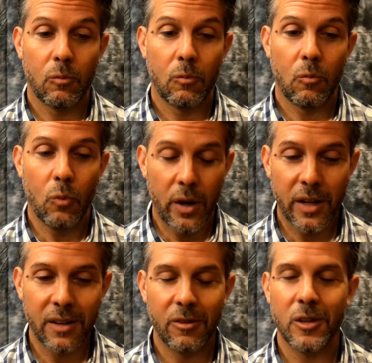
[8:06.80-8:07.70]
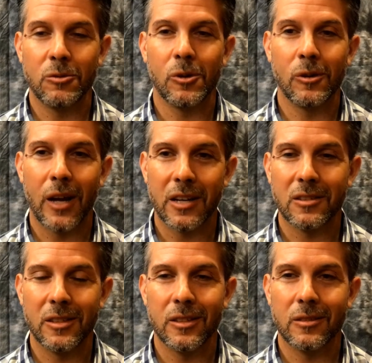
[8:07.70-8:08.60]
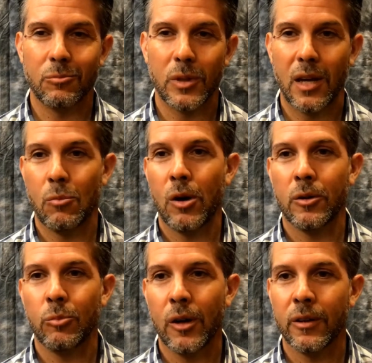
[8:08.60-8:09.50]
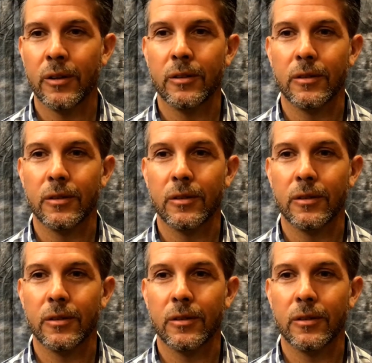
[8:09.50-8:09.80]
one individual actually became my older brother.